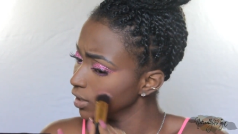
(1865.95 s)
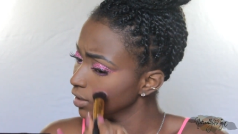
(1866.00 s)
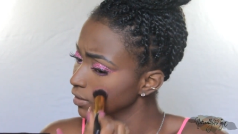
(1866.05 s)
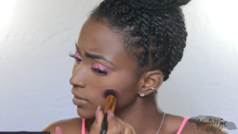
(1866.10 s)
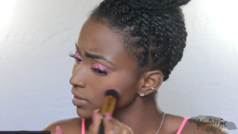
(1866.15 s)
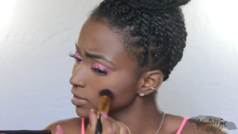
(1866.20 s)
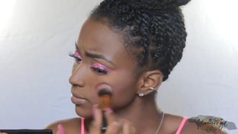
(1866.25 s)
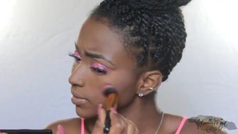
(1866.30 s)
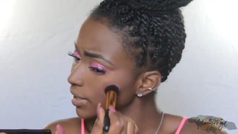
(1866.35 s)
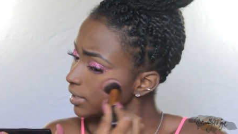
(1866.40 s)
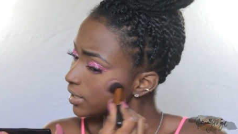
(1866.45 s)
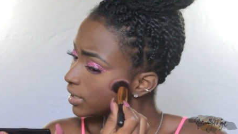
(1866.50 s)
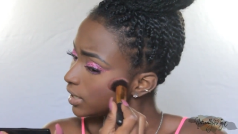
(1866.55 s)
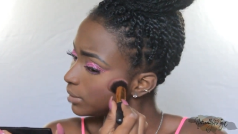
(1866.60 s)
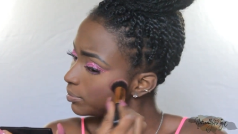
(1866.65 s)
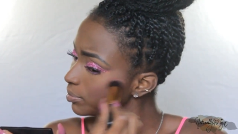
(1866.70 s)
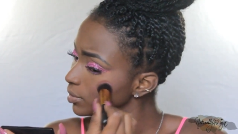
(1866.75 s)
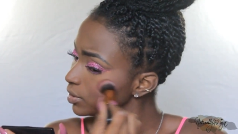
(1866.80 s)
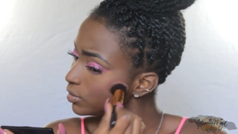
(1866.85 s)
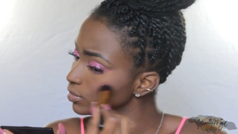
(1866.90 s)
the reason why I
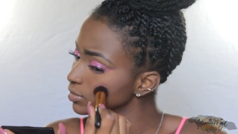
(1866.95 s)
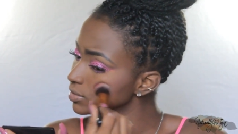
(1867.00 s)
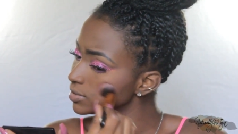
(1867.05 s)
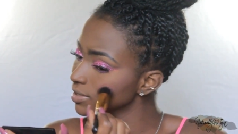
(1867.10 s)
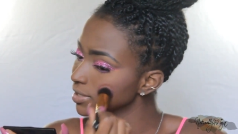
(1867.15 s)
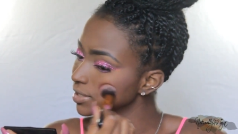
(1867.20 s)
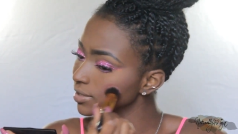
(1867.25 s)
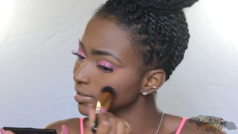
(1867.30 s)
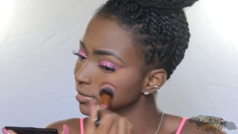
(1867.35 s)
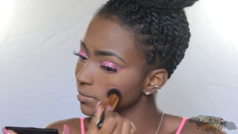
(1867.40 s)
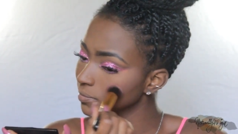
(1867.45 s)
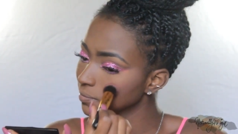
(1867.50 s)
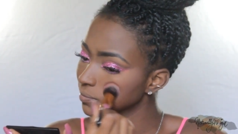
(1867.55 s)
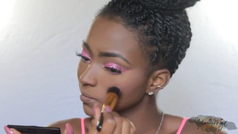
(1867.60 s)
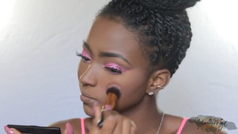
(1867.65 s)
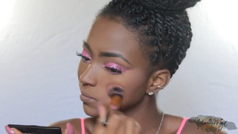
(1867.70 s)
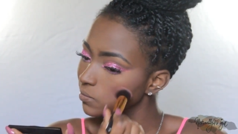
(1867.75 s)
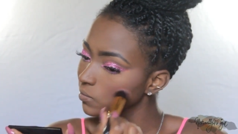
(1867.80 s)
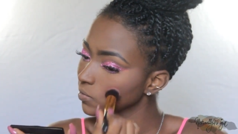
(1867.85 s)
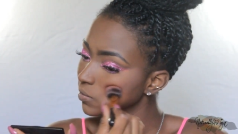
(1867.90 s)
keep
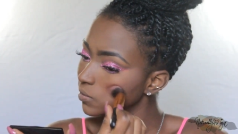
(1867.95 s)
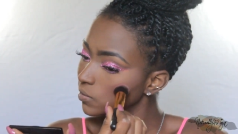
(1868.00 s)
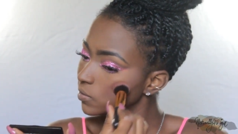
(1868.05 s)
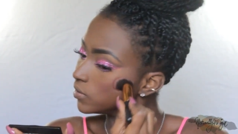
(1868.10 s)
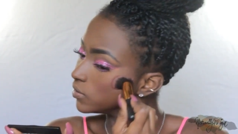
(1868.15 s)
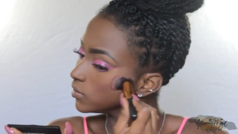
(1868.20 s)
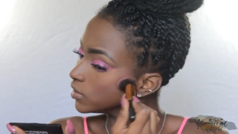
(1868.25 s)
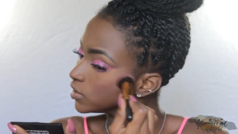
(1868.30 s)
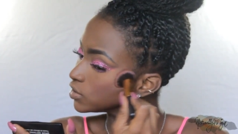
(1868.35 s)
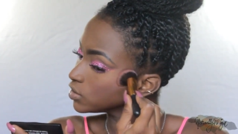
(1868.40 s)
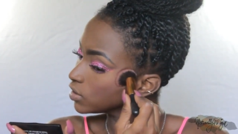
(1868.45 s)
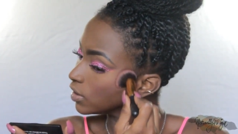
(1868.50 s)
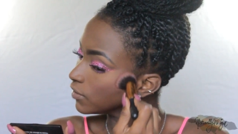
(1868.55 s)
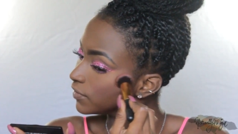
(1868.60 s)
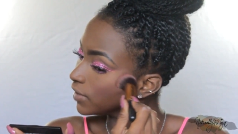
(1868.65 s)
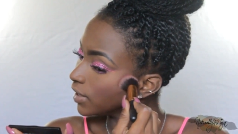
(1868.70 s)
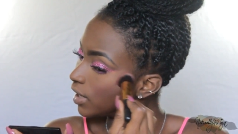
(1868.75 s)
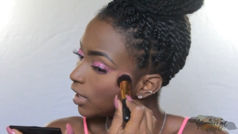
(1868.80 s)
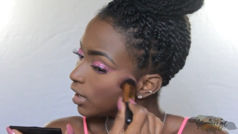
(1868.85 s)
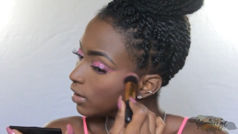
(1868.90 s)
using the
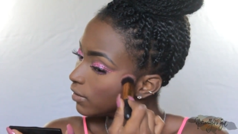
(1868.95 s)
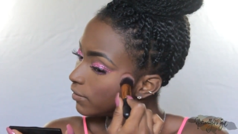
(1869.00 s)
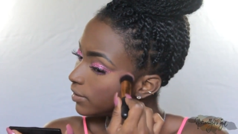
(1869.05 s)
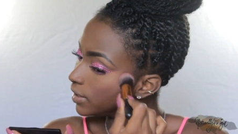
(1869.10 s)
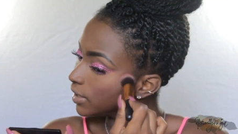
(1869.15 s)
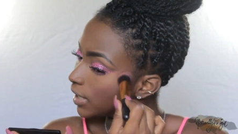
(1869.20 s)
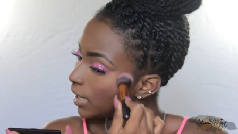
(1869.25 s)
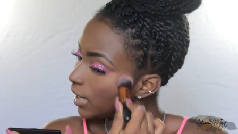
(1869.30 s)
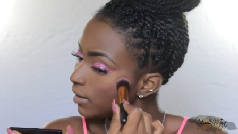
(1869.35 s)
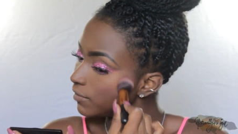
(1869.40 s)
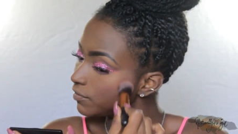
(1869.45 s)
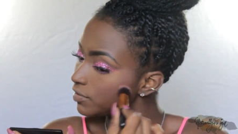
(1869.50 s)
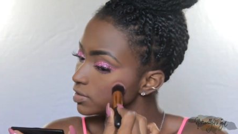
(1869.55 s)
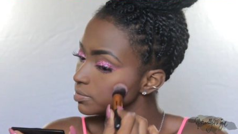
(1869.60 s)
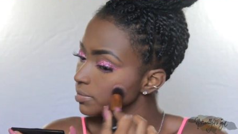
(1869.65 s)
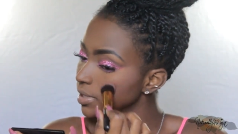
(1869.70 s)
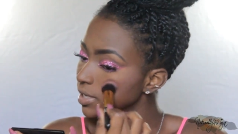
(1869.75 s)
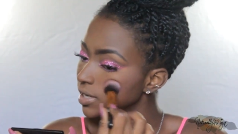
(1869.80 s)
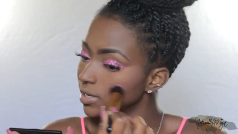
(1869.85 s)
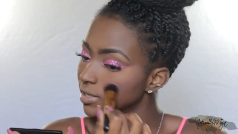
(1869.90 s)
stuff that I already have
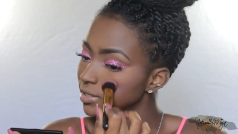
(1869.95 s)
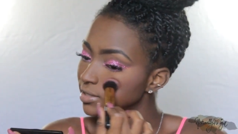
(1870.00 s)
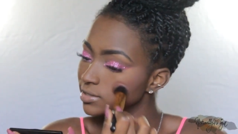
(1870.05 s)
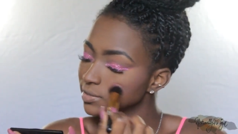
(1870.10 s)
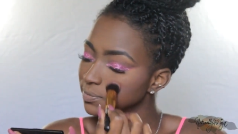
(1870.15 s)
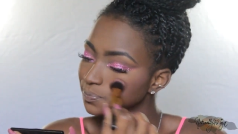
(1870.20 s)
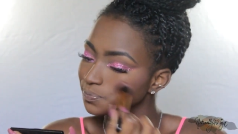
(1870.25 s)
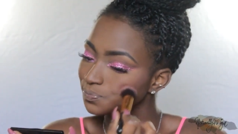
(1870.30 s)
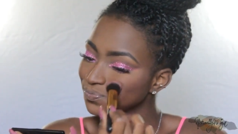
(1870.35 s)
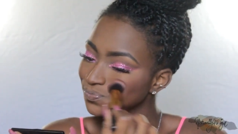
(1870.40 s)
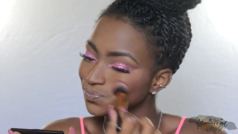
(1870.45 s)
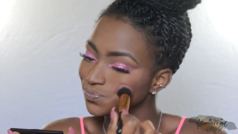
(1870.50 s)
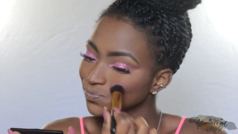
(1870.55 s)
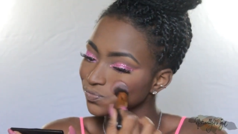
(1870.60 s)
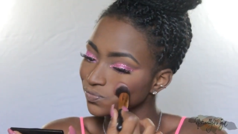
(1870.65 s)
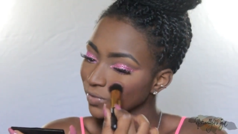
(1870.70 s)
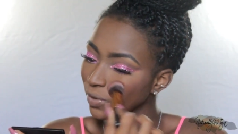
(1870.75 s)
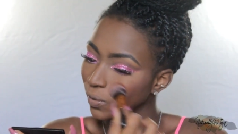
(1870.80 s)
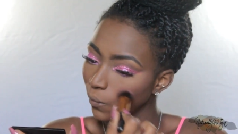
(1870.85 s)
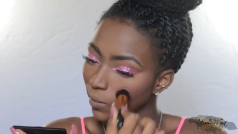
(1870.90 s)
is because
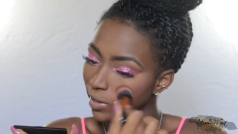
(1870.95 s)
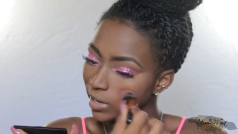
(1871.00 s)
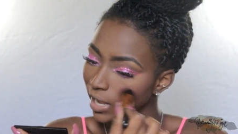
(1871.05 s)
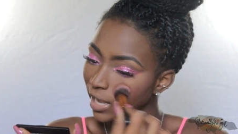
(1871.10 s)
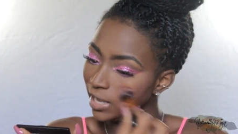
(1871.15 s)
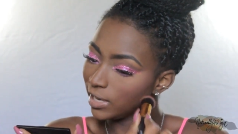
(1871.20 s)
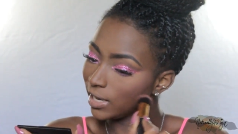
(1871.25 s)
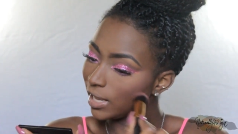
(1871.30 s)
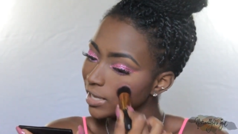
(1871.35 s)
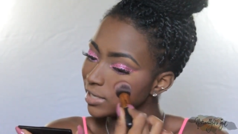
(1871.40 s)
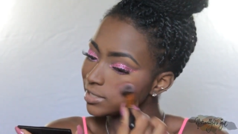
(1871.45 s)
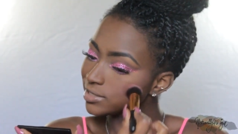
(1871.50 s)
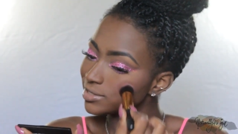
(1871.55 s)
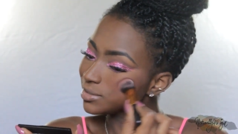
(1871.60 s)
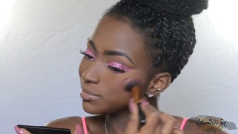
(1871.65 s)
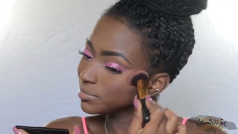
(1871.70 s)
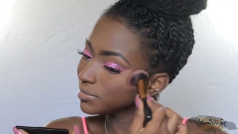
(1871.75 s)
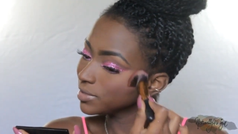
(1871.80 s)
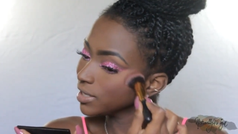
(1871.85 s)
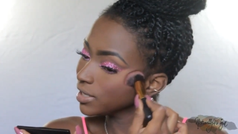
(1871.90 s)
when I like
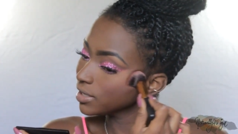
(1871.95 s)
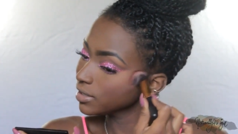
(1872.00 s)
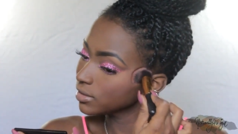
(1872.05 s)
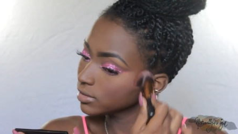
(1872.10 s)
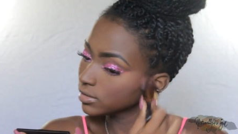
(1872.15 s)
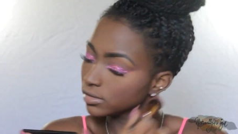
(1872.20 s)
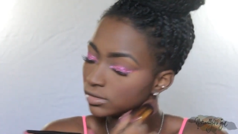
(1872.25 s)
something